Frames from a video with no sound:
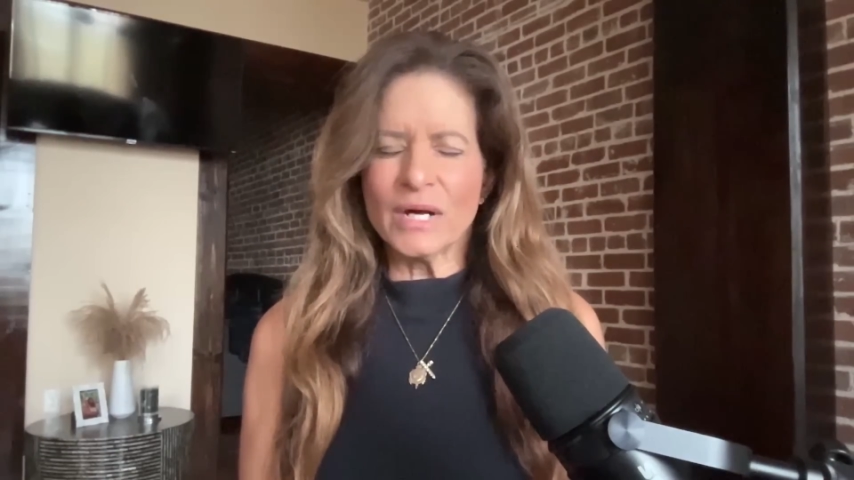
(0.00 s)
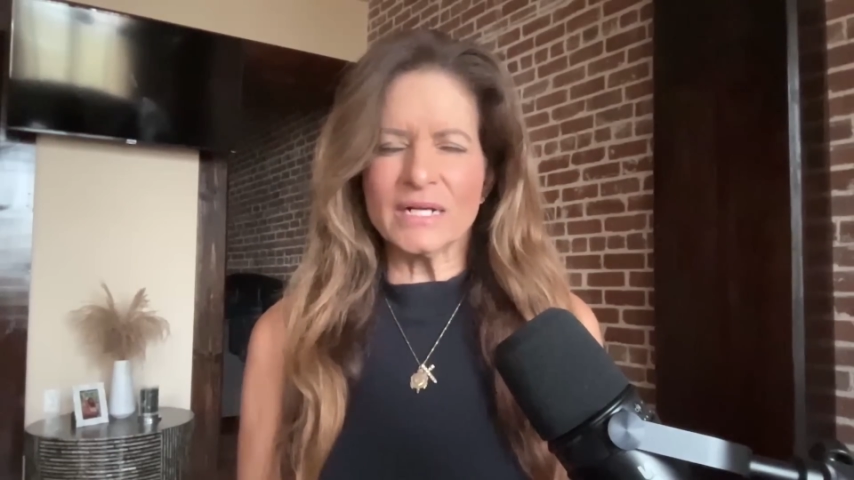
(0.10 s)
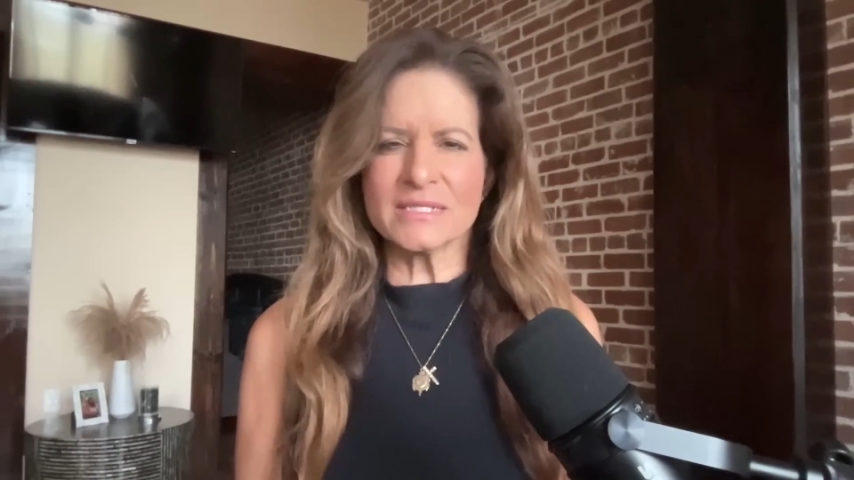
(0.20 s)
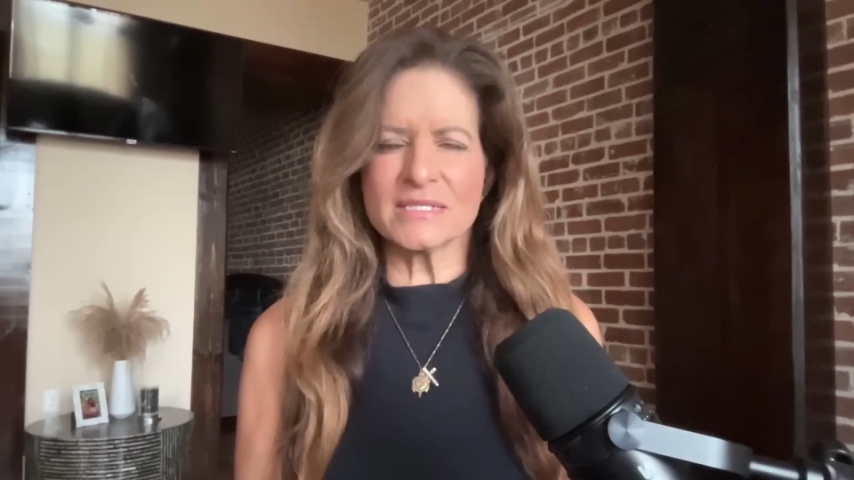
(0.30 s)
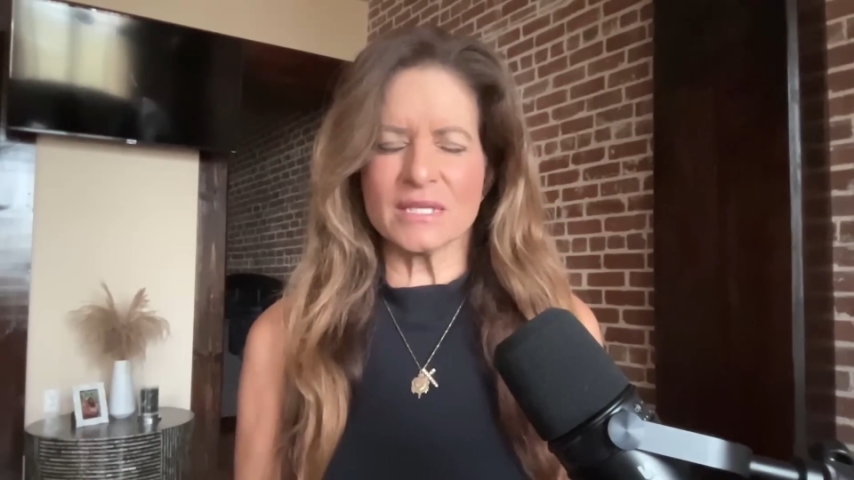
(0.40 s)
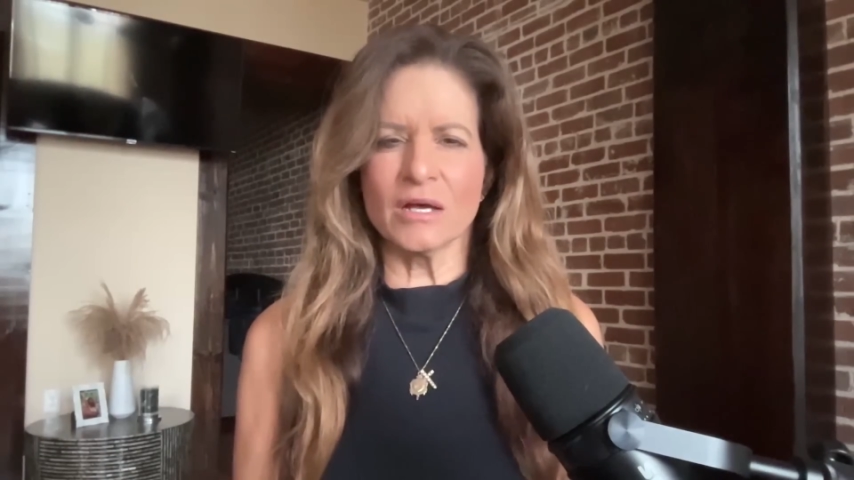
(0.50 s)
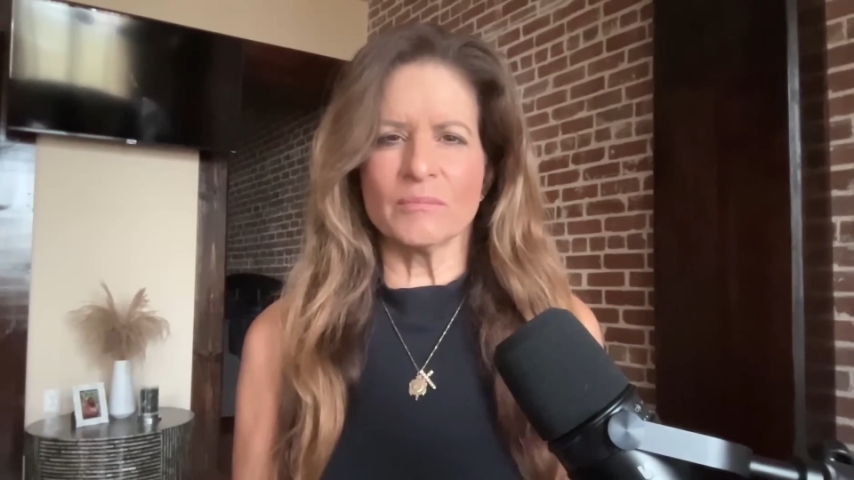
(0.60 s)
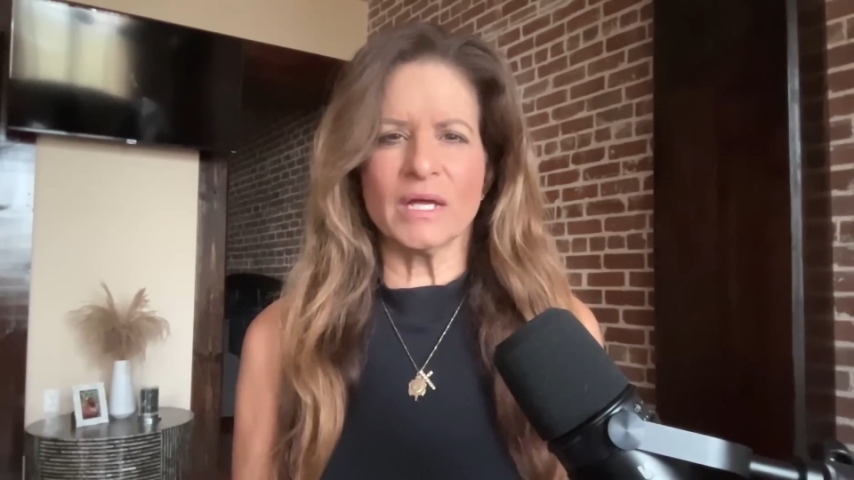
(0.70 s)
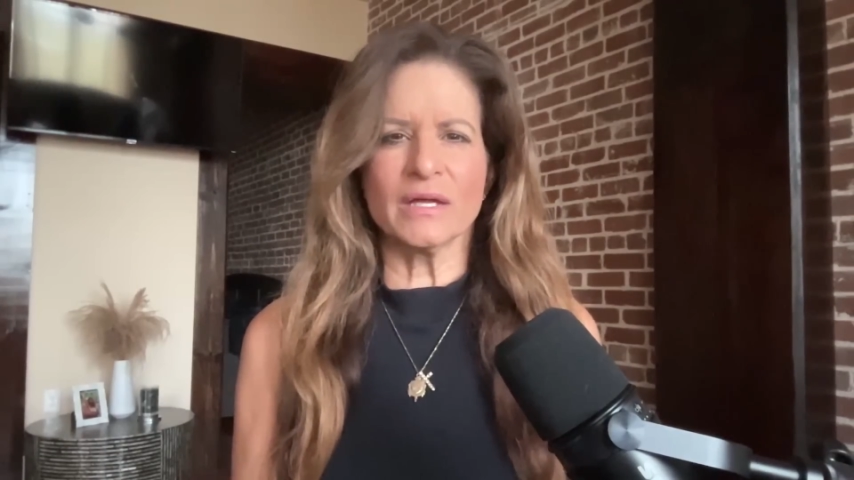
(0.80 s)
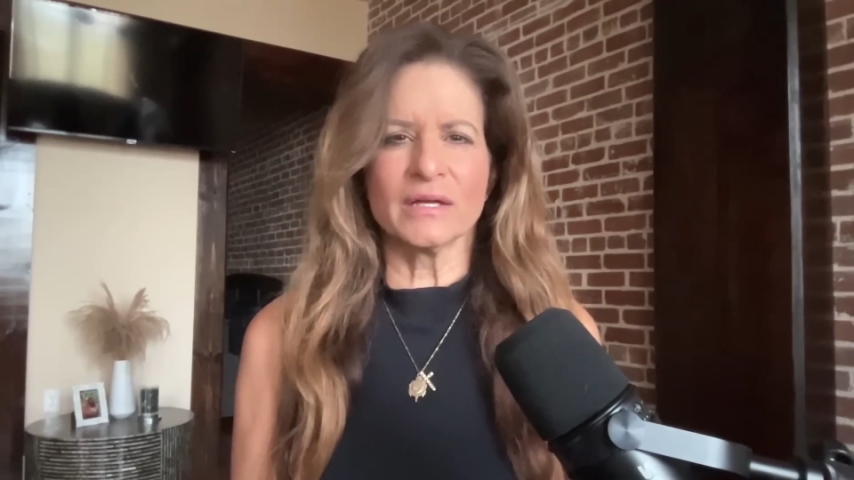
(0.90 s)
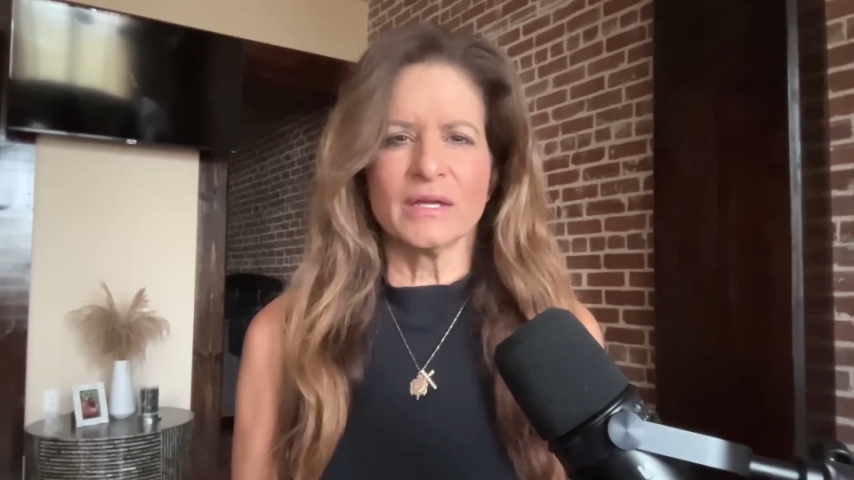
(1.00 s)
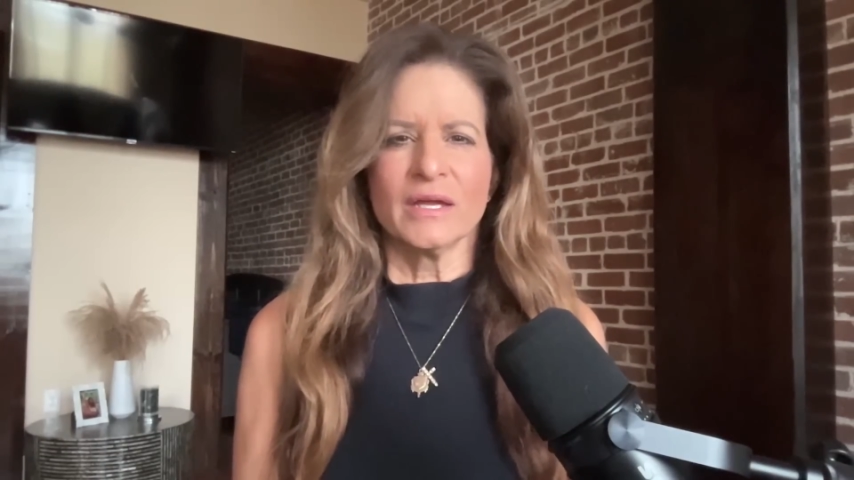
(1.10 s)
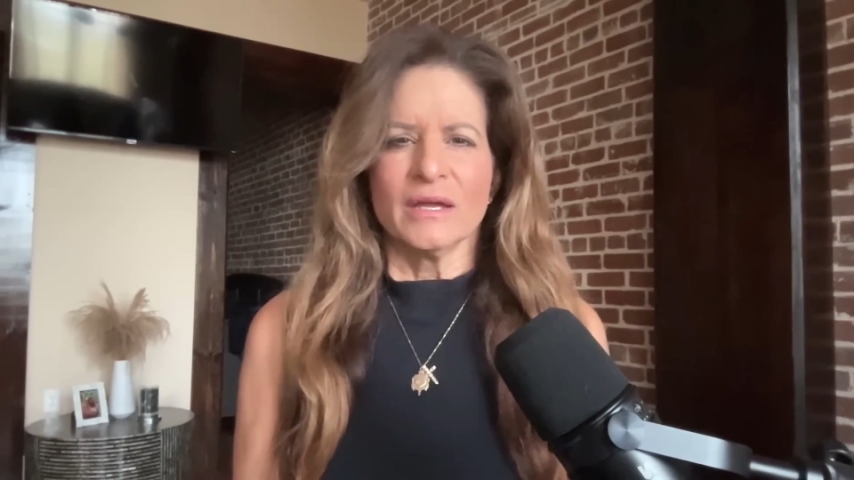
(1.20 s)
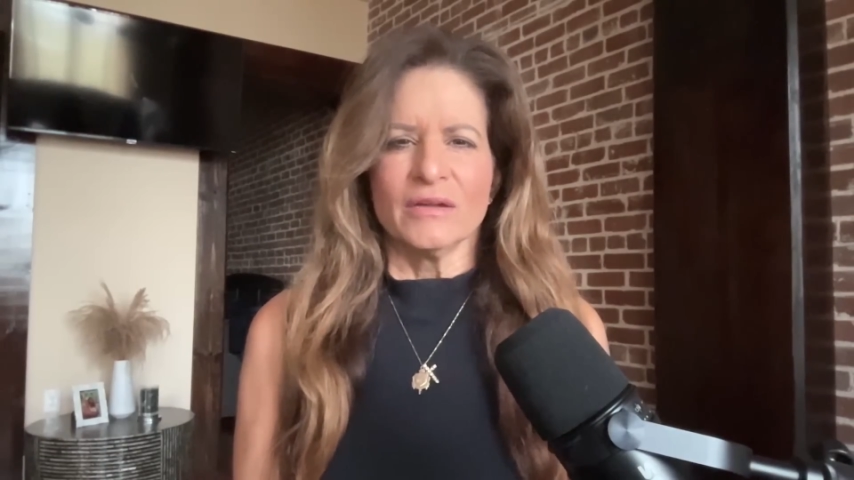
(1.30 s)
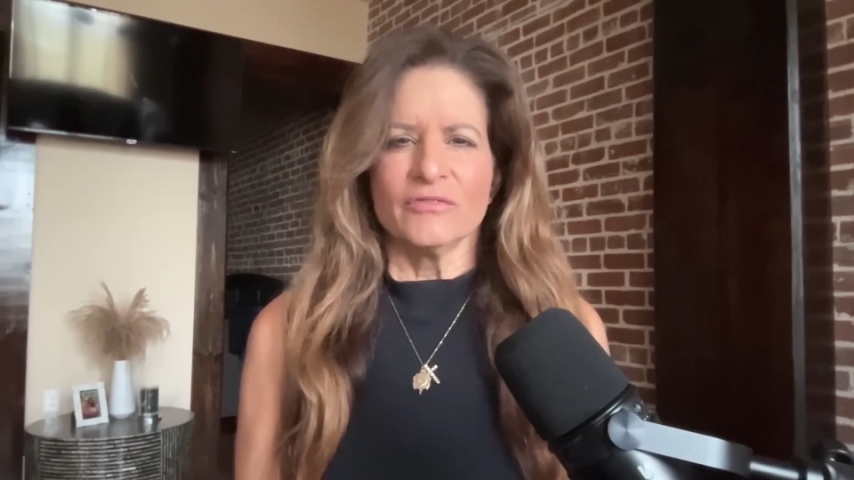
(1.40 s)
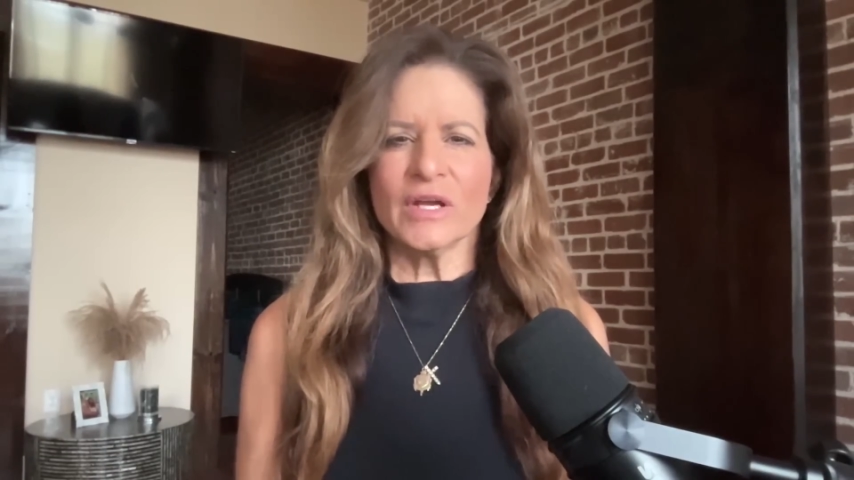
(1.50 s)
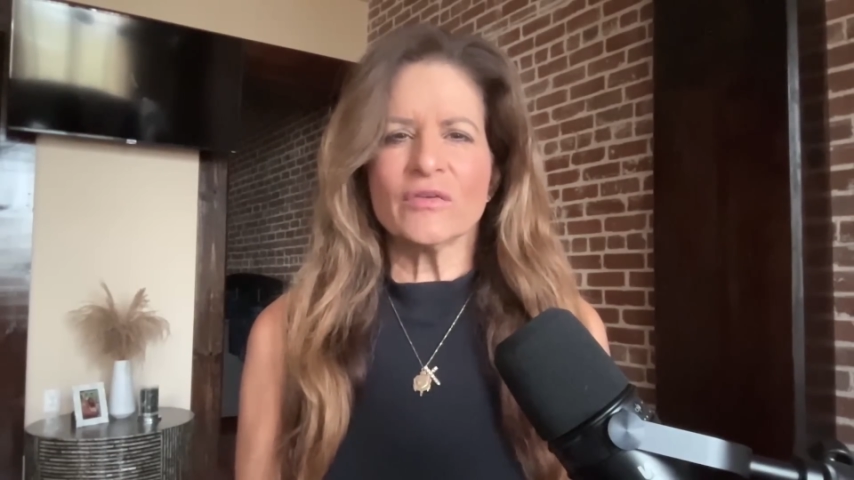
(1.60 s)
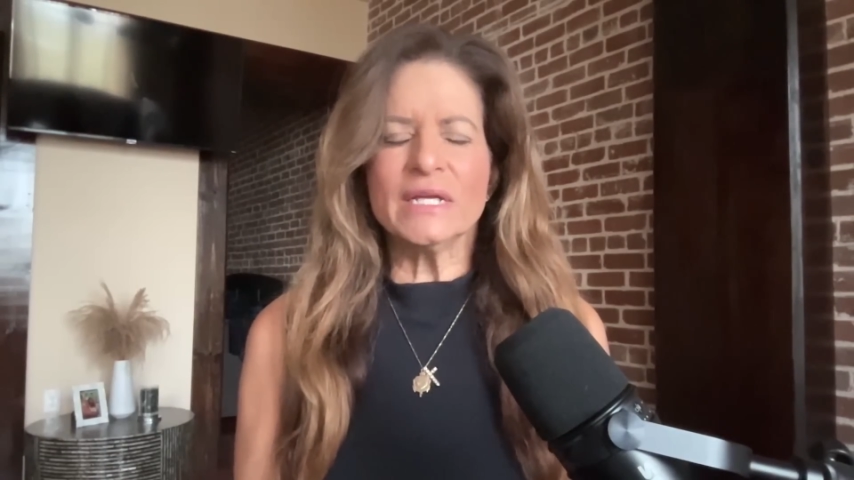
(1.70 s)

some very